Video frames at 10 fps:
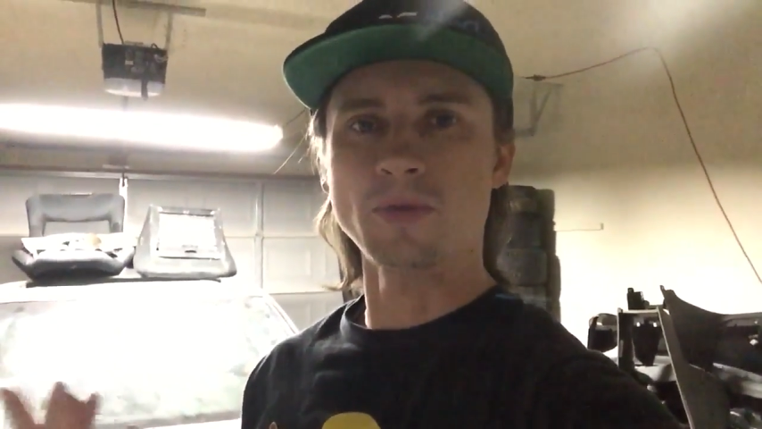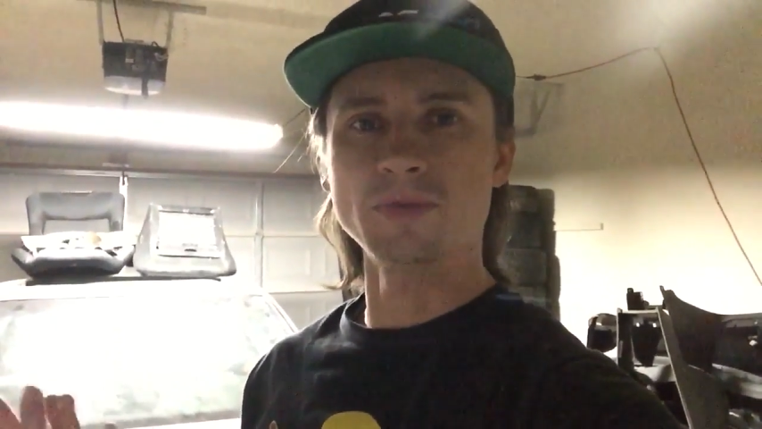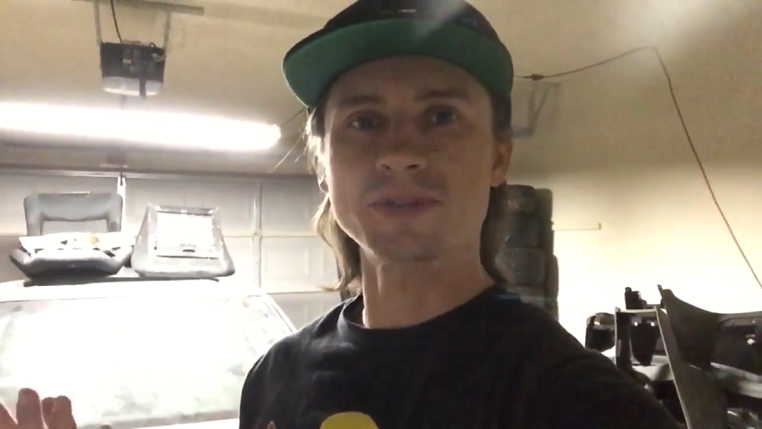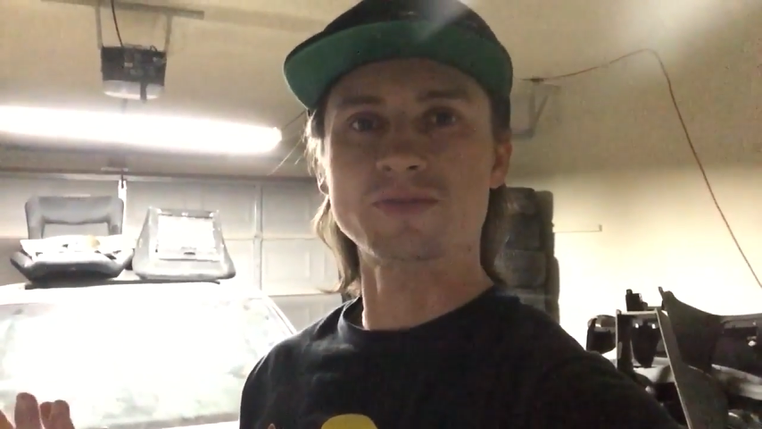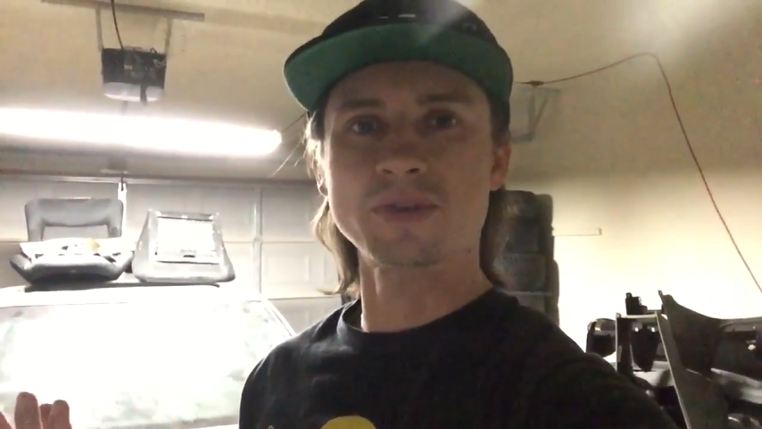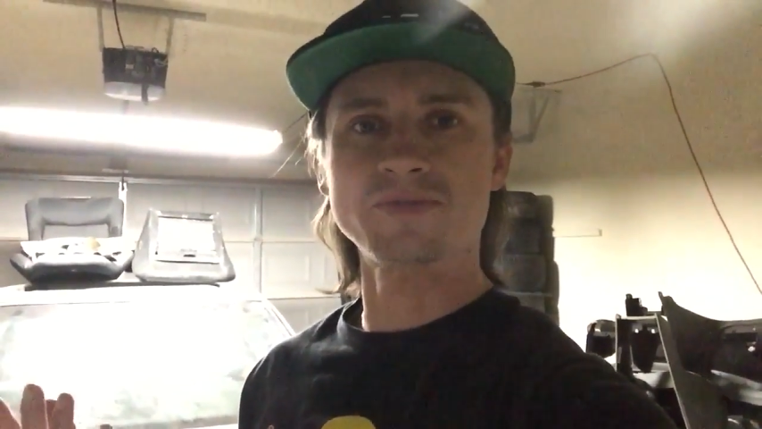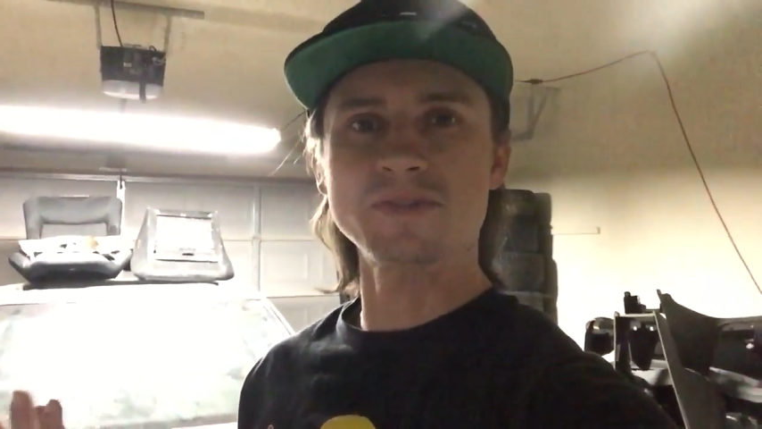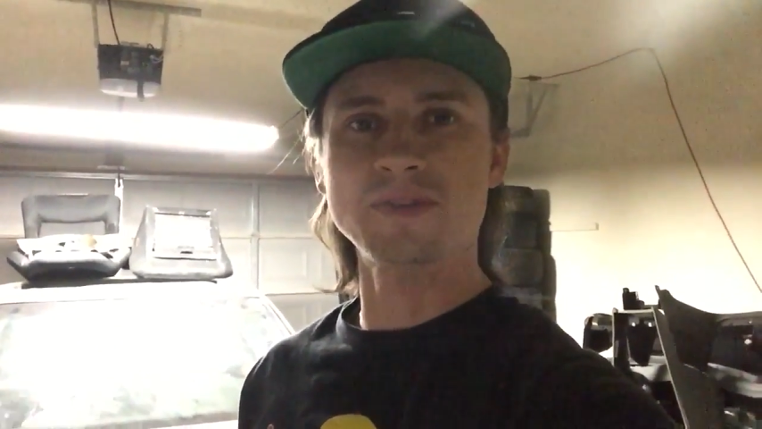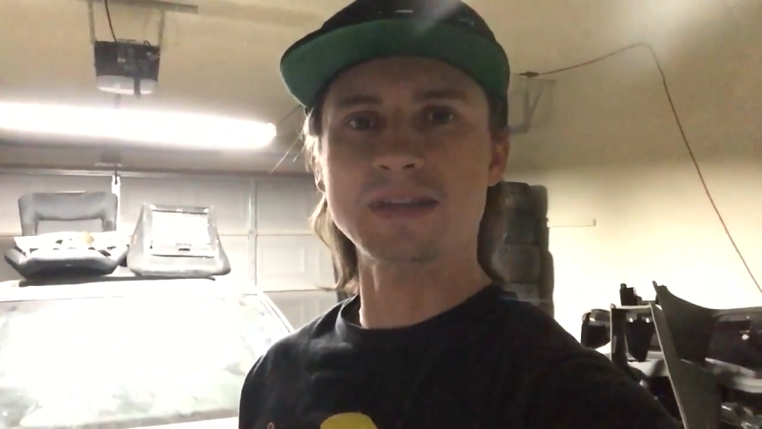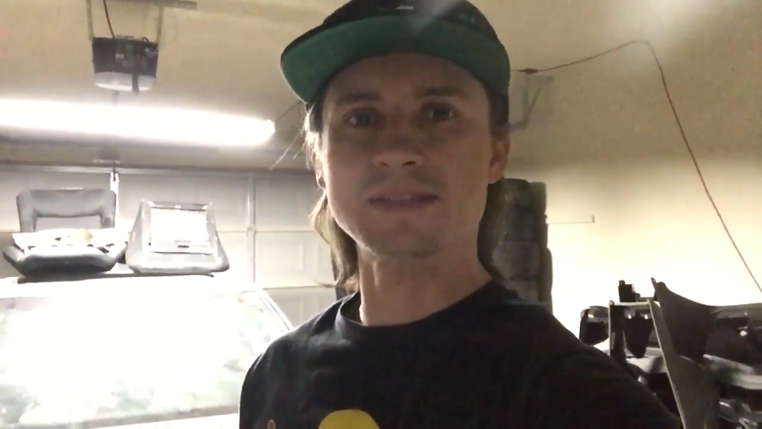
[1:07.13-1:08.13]
holding drift
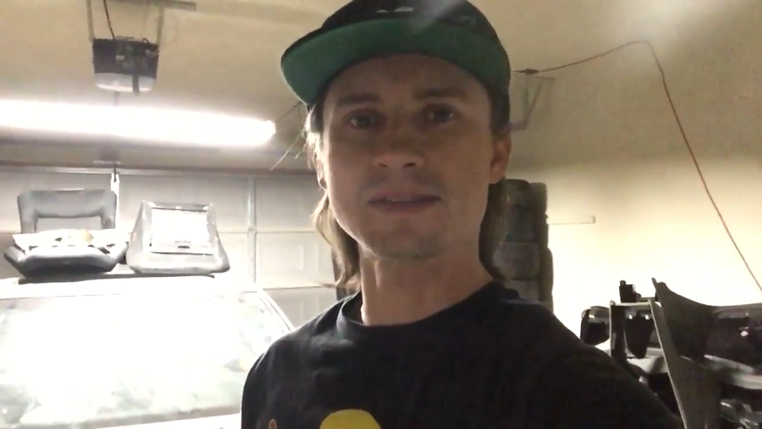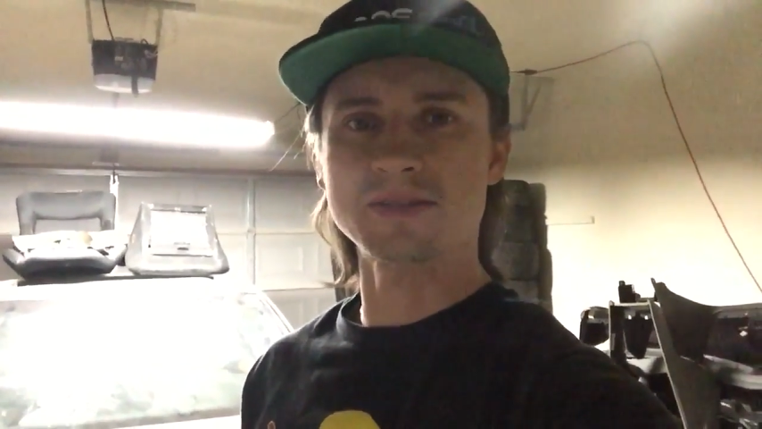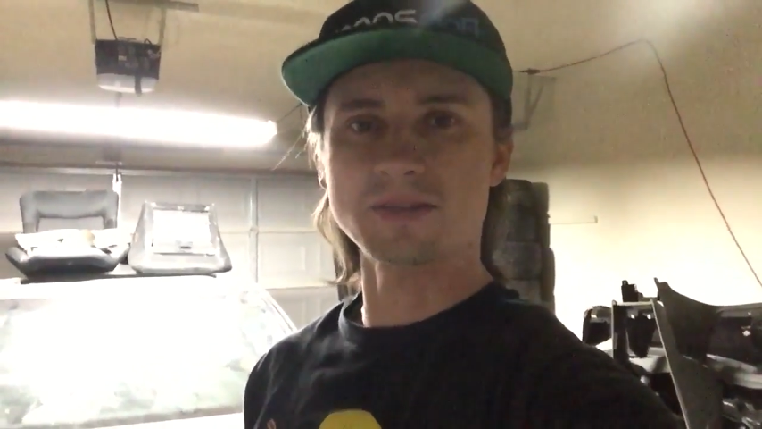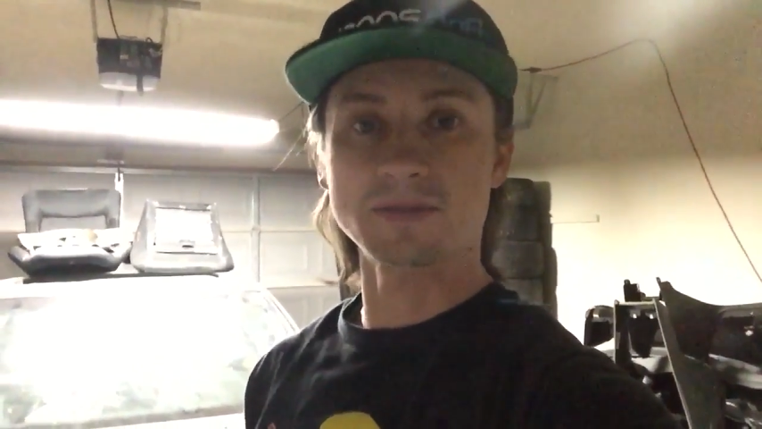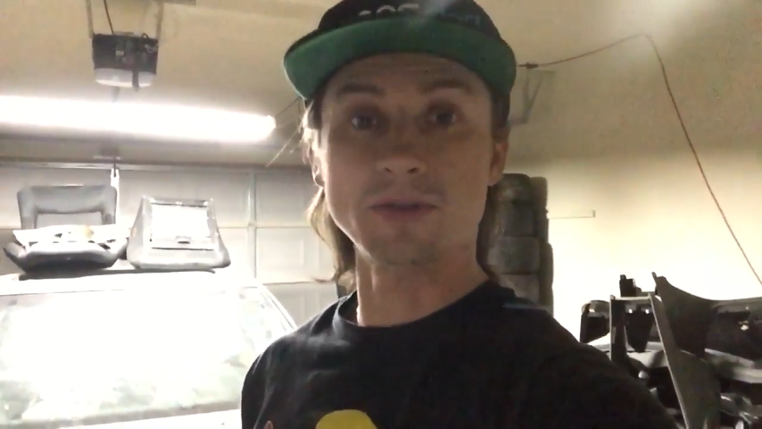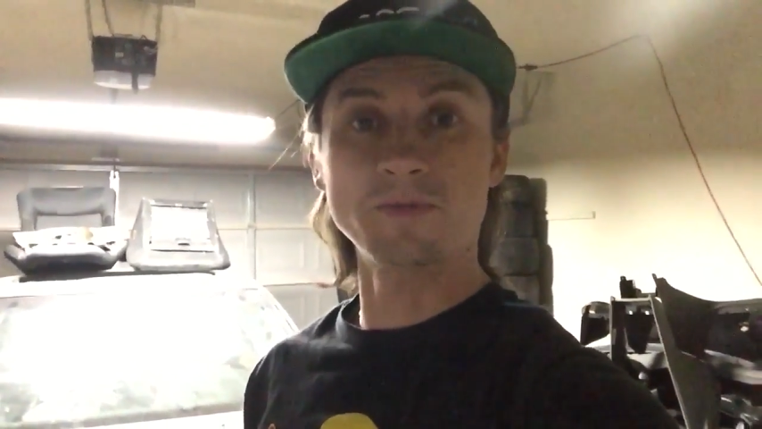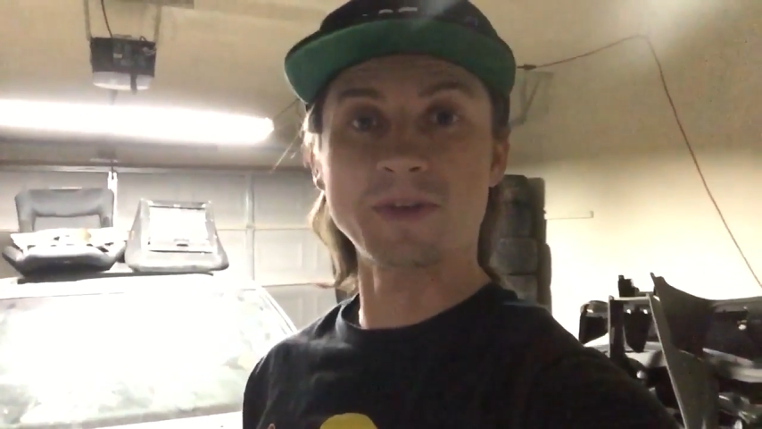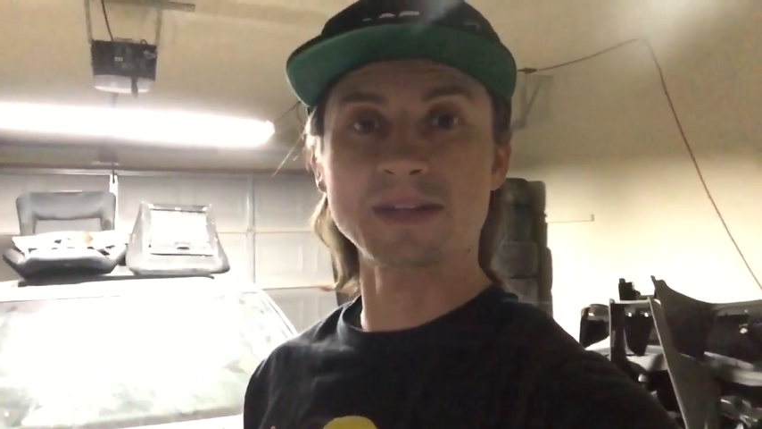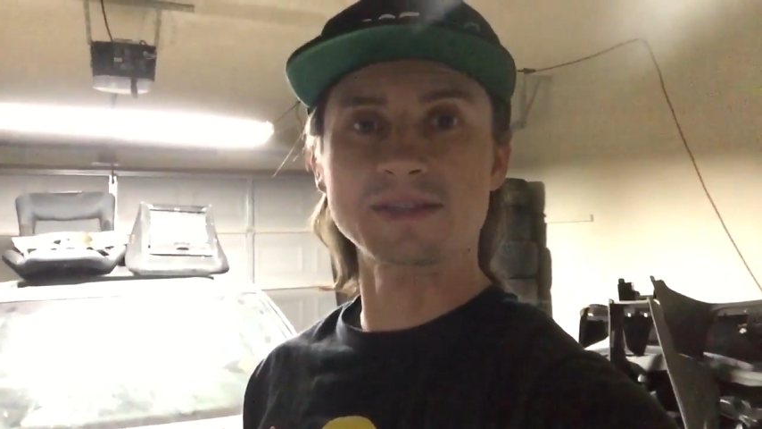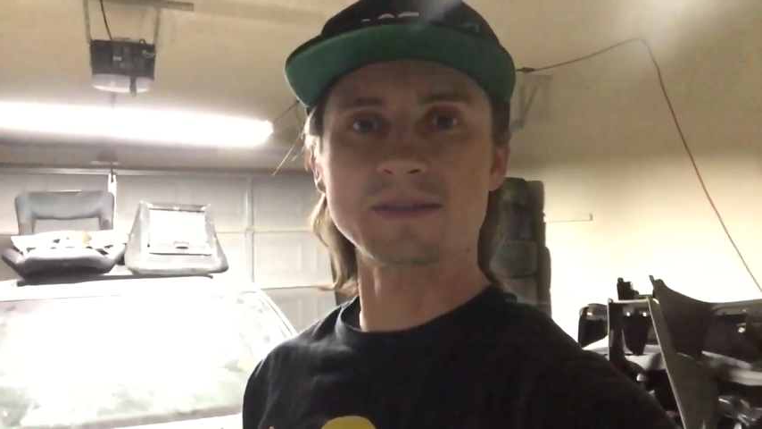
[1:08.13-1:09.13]
events is called Go
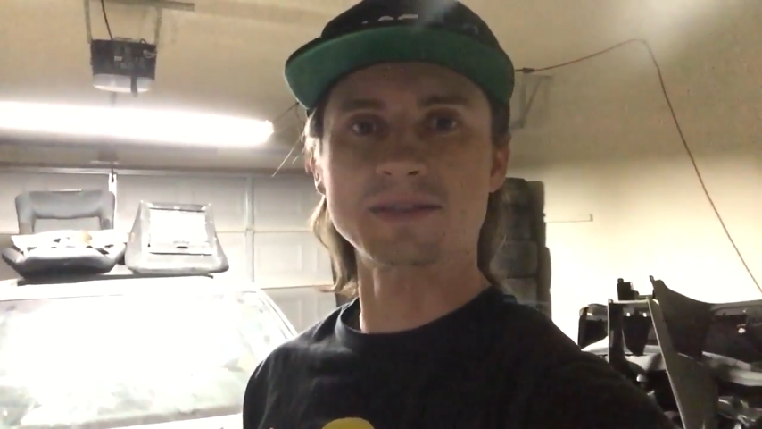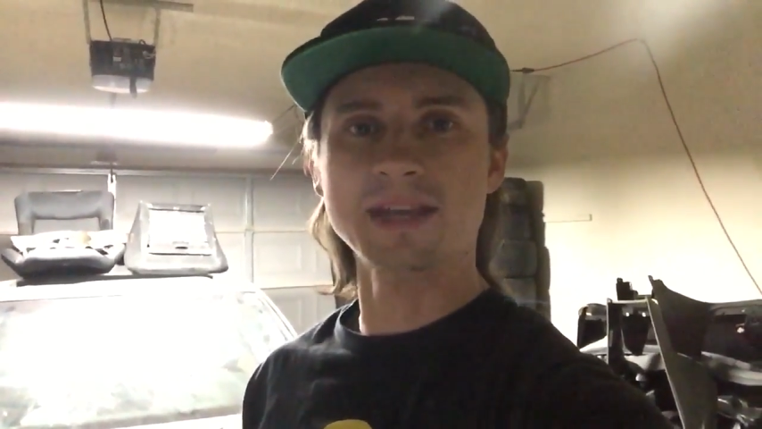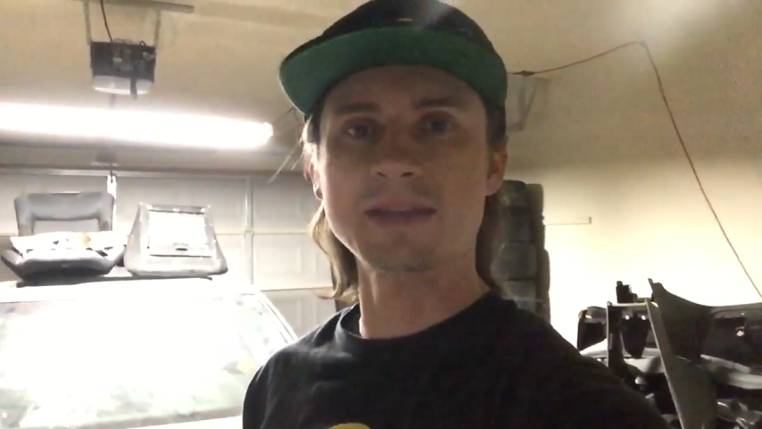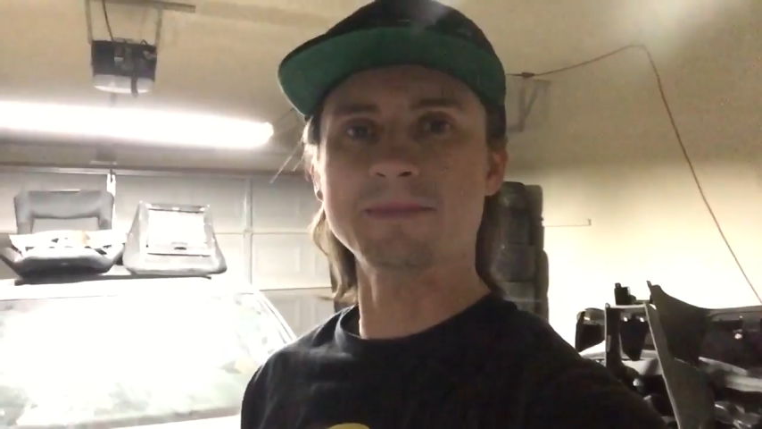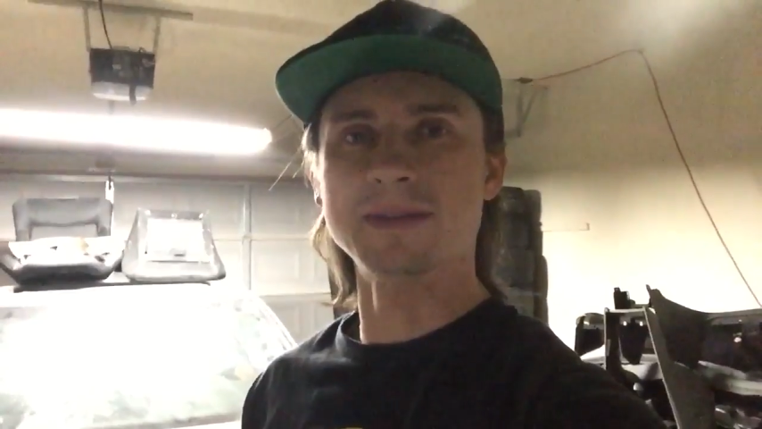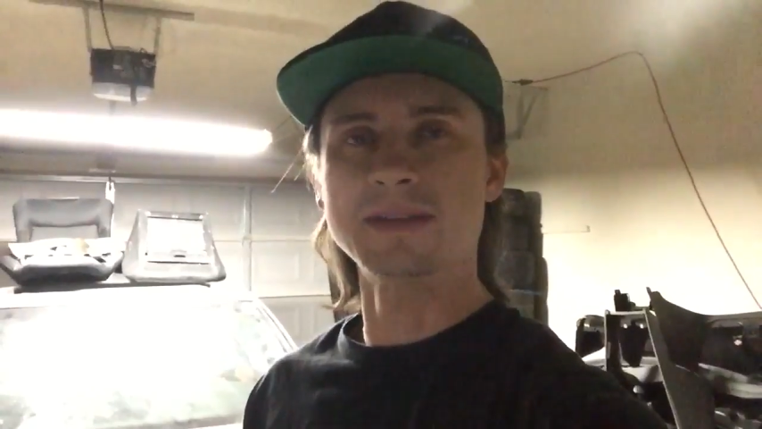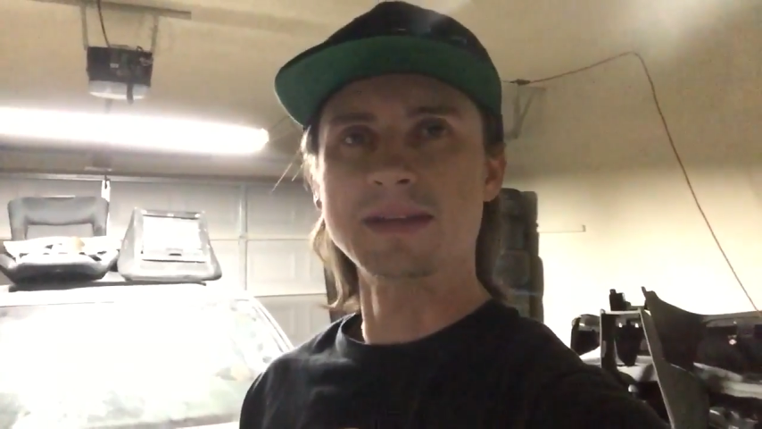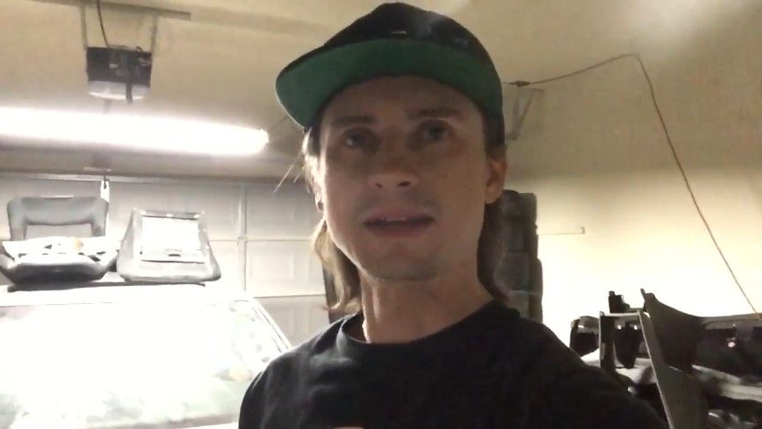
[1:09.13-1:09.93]
Fast Entertainment,